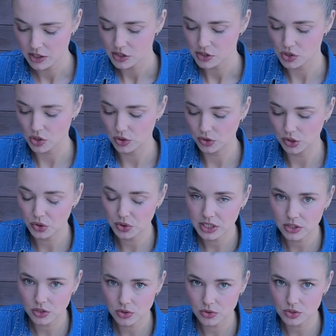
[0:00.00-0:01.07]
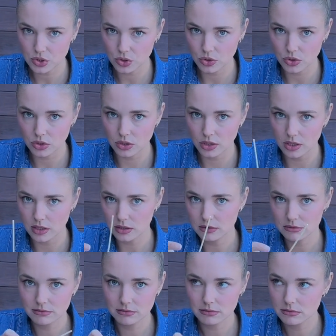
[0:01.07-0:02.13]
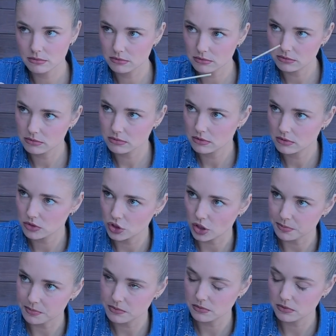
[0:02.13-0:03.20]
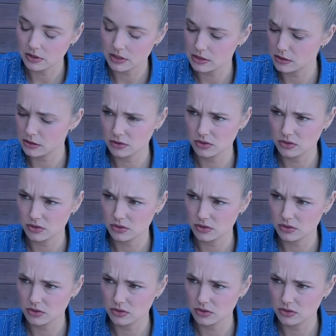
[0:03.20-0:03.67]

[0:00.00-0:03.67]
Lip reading: So you can use your it's not